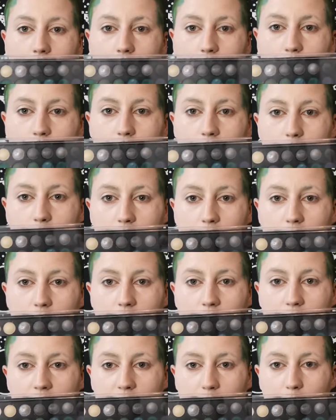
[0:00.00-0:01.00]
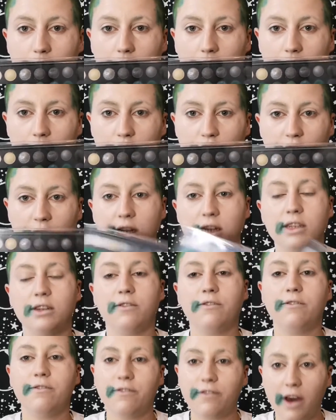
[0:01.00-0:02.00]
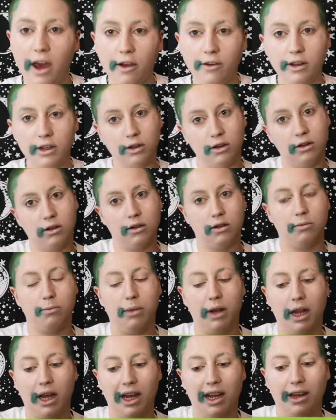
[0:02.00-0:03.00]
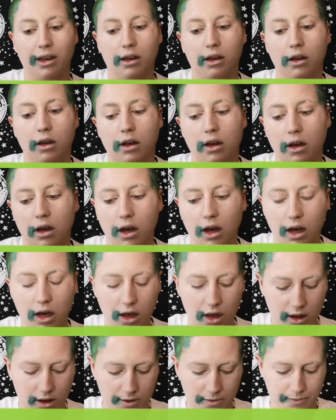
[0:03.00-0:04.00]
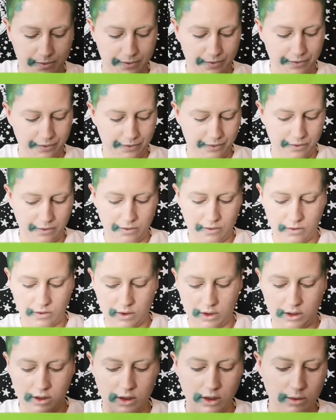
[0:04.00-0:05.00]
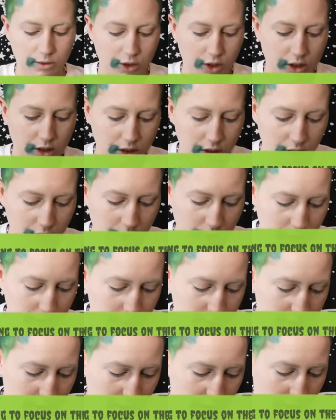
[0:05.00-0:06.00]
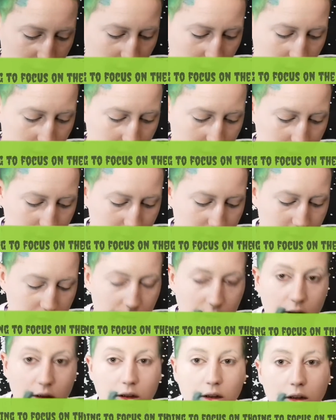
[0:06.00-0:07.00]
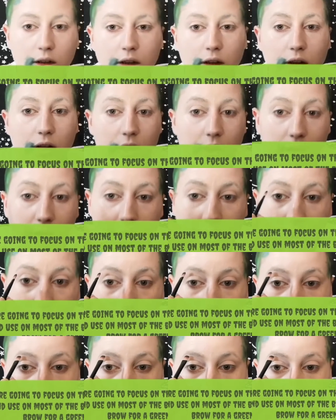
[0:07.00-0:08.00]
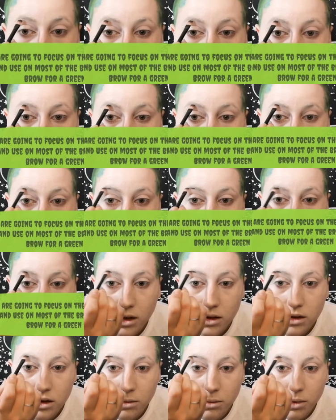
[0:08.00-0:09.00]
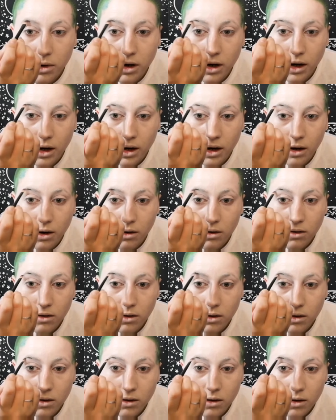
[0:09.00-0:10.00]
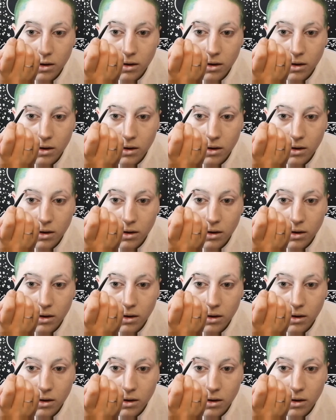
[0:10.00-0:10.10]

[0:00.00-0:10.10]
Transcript: And I'm going to be using this black shade. It's a very dark black. So I'm just going to use that to enhance the brow